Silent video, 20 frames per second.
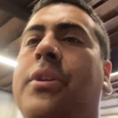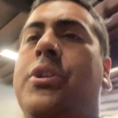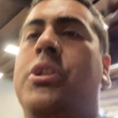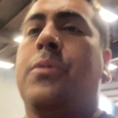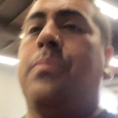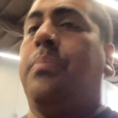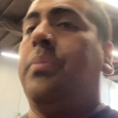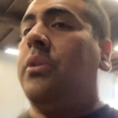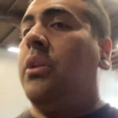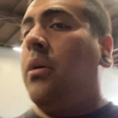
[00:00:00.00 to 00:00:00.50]
just
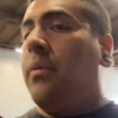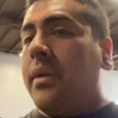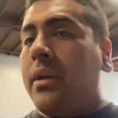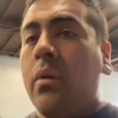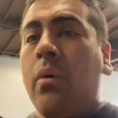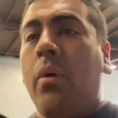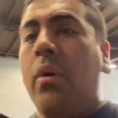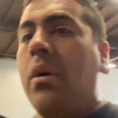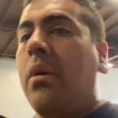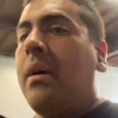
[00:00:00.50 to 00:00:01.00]
blowing
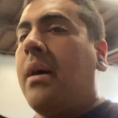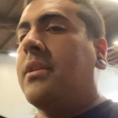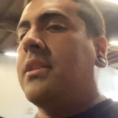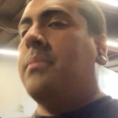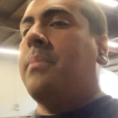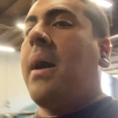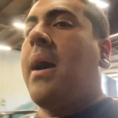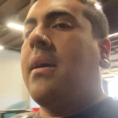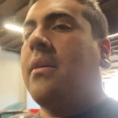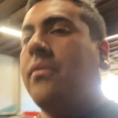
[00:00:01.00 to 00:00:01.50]
oil out the
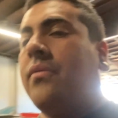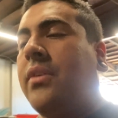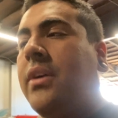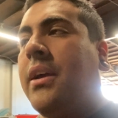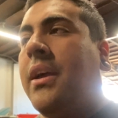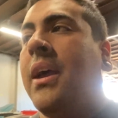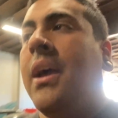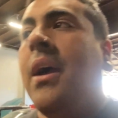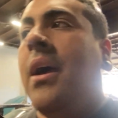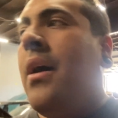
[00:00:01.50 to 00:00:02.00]
back of it,
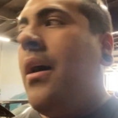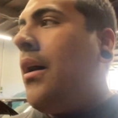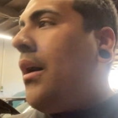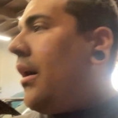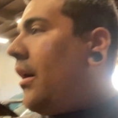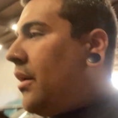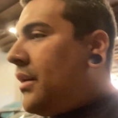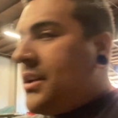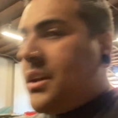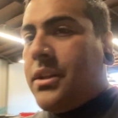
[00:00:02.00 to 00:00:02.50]

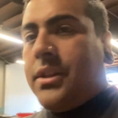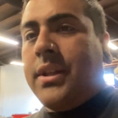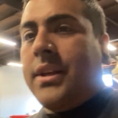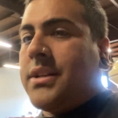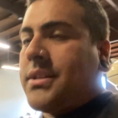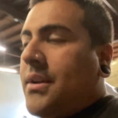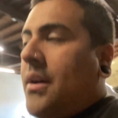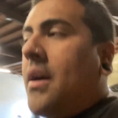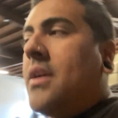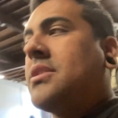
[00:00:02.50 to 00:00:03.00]
all into the
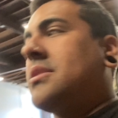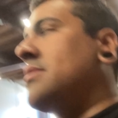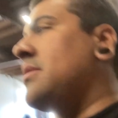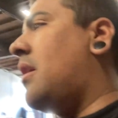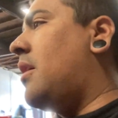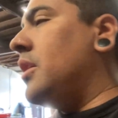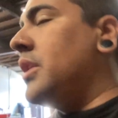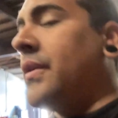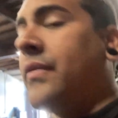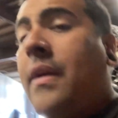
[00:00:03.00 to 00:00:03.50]
exhaust and
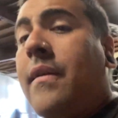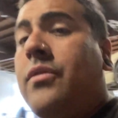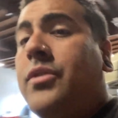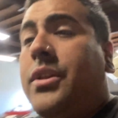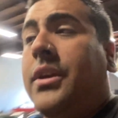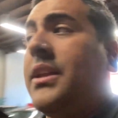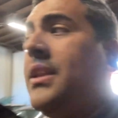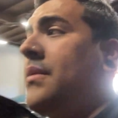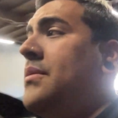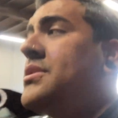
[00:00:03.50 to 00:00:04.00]
all over everything,
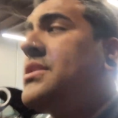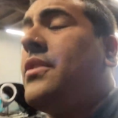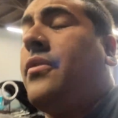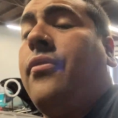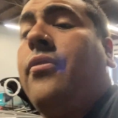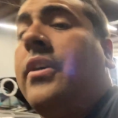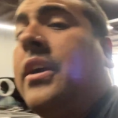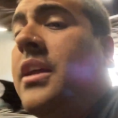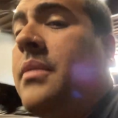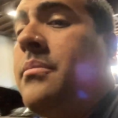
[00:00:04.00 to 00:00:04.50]
and it was a freaking